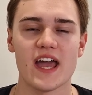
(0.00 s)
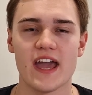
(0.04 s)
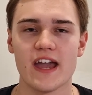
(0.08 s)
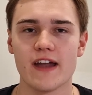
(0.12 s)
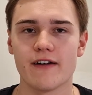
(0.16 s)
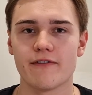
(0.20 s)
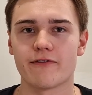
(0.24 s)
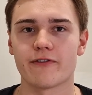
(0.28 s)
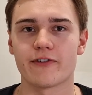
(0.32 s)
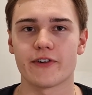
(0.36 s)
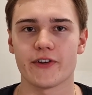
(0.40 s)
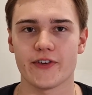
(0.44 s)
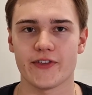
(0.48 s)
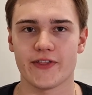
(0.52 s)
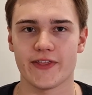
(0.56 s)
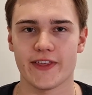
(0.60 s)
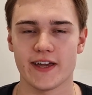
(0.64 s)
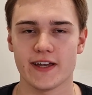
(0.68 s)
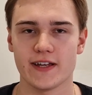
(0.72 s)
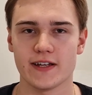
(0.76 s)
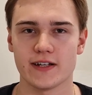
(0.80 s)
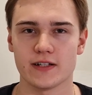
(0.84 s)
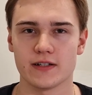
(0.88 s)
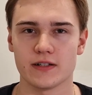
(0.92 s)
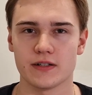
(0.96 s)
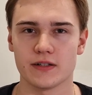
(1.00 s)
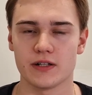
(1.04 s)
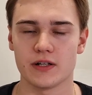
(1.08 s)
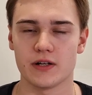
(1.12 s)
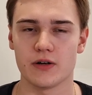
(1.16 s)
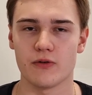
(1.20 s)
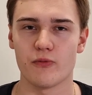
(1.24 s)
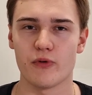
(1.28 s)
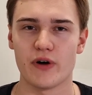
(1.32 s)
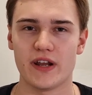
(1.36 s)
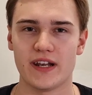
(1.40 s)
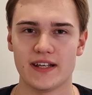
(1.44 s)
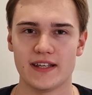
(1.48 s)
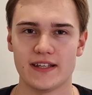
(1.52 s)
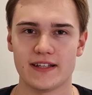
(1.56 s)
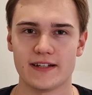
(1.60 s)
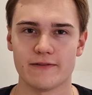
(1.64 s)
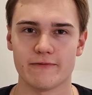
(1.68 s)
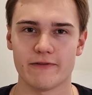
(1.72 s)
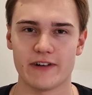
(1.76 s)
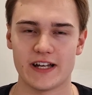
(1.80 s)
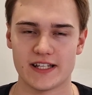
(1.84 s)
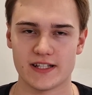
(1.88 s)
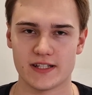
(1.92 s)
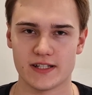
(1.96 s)
everything when
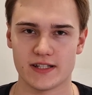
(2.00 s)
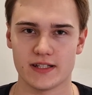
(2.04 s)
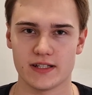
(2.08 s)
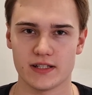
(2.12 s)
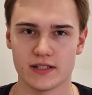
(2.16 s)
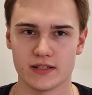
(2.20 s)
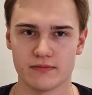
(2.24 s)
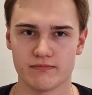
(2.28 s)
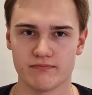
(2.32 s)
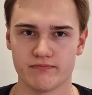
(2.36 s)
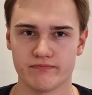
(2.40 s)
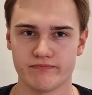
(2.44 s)
investing?